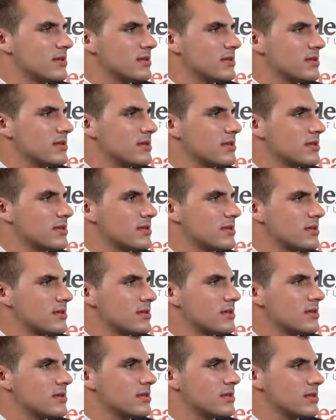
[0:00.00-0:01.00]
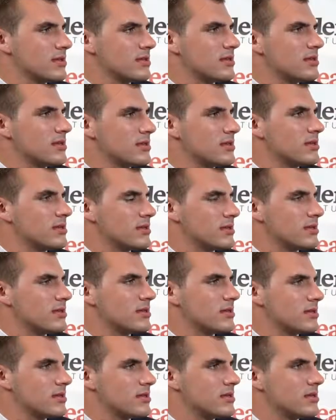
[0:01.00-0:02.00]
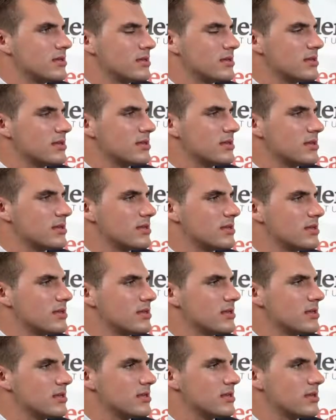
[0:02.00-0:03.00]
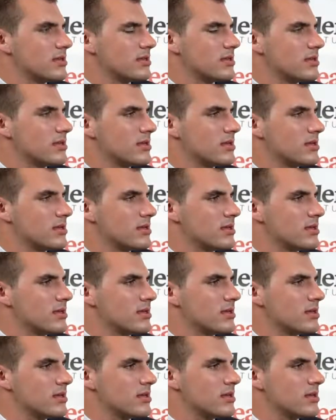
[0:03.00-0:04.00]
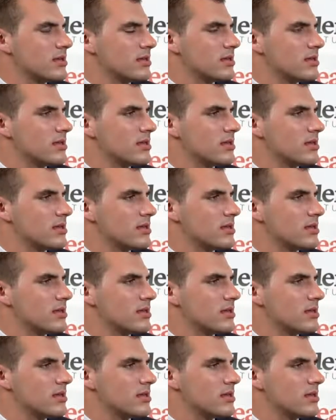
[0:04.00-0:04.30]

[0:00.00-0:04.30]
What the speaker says: The person shown says nothing.